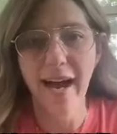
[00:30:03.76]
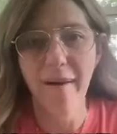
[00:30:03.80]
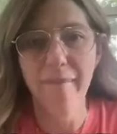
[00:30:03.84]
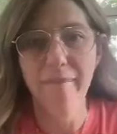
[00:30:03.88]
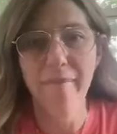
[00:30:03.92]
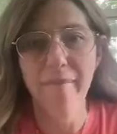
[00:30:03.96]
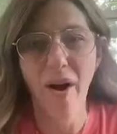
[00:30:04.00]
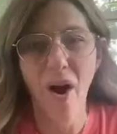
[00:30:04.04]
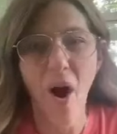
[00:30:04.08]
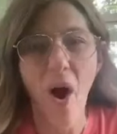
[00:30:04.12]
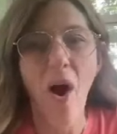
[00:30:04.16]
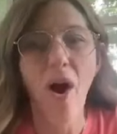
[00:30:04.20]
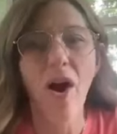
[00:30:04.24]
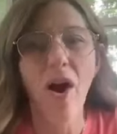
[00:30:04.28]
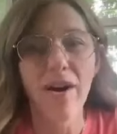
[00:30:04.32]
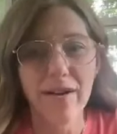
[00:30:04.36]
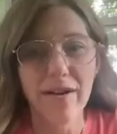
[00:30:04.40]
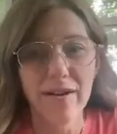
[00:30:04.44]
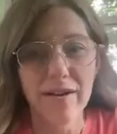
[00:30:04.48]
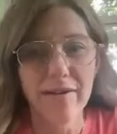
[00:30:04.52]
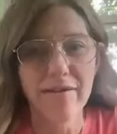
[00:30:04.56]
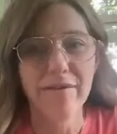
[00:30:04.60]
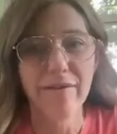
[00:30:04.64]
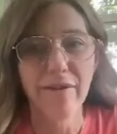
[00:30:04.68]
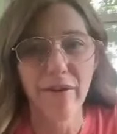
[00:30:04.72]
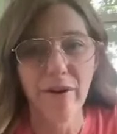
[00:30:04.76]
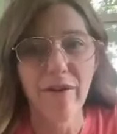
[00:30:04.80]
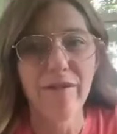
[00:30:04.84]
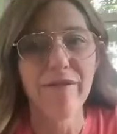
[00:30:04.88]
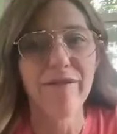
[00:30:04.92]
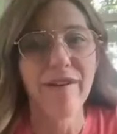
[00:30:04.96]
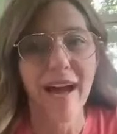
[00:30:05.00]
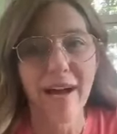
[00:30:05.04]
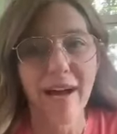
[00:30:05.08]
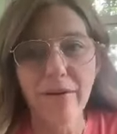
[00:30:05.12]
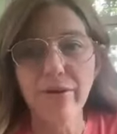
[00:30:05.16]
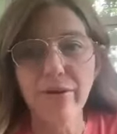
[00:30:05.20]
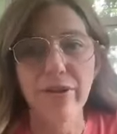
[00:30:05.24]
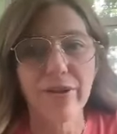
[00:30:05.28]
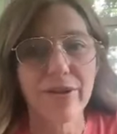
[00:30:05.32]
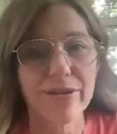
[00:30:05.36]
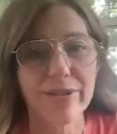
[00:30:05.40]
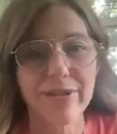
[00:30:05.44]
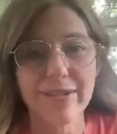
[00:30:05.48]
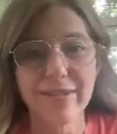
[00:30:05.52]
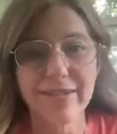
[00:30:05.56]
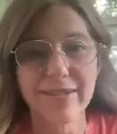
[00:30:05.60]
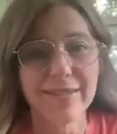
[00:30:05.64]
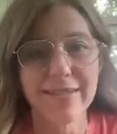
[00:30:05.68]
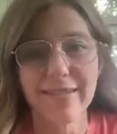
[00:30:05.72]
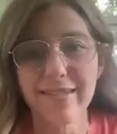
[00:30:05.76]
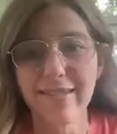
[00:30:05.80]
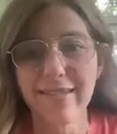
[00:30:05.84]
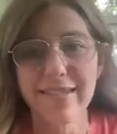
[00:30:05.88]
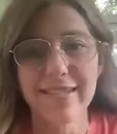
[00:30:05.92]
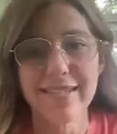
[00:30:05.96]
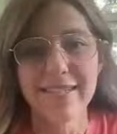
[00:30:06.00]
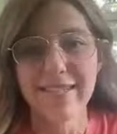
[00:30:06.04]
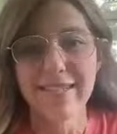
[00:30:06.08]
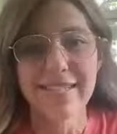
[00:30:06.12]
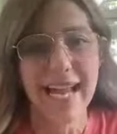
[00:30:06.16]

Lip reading: hard for founders to